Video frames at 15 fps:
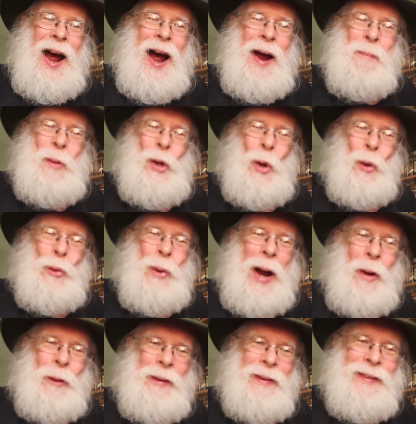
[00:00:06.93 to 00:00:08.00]
I'm the Old
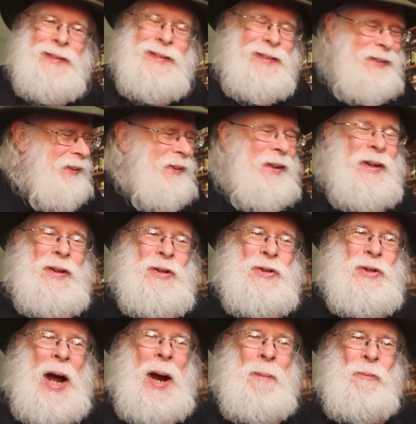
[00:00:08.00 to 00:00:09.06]
Growler. It's
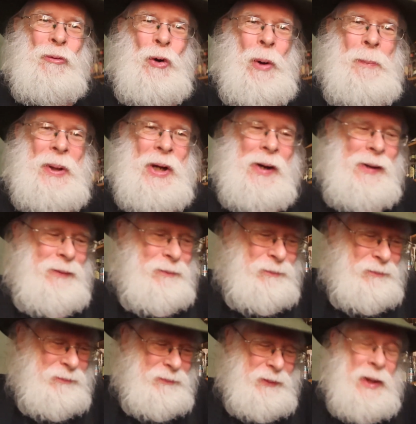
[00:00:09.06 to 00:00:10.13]
time for a beer.
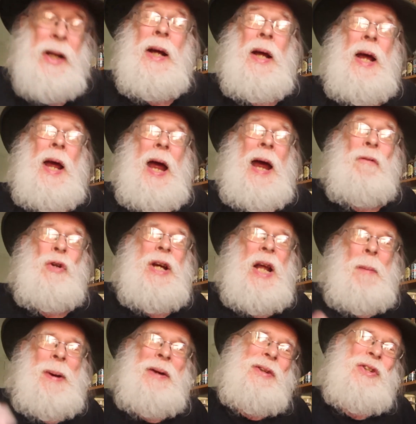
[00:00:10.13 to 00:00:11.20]
Every day
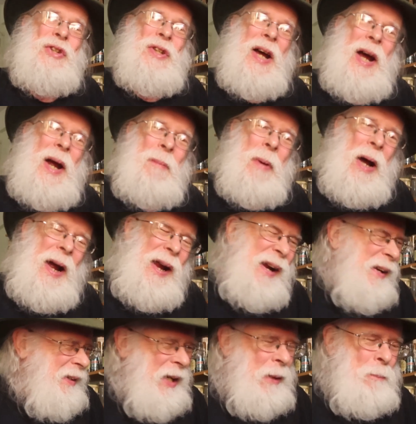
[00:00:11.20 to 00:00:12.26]
about this time,
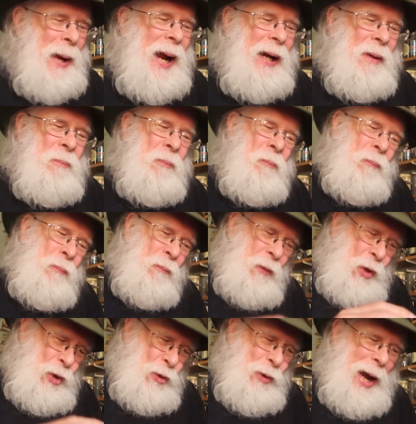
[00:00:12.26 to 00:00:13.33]
I kick back,
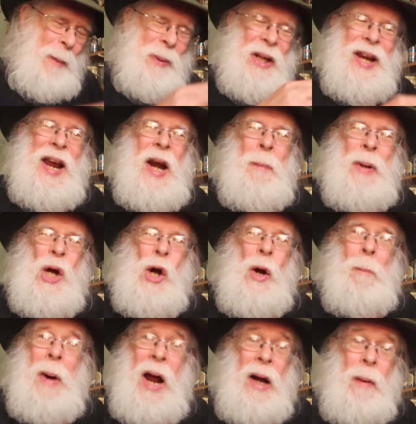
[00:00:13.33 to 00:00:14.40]
grab a can of beer,
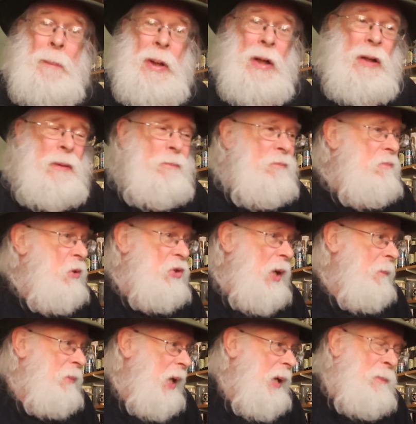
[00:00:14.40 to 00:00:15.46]
a bottle of beer,
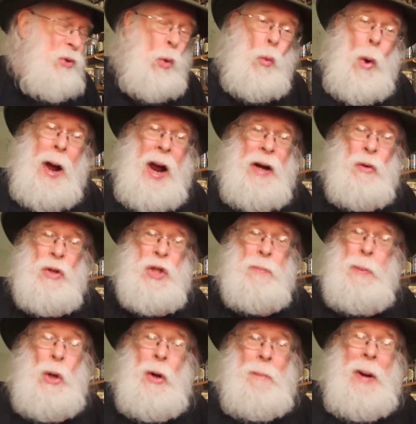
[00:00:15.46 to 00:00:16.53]
sometimes a wine or a
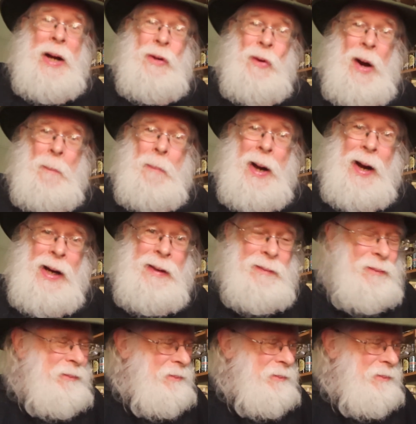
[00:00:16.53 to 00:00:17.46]
spirit might drop by.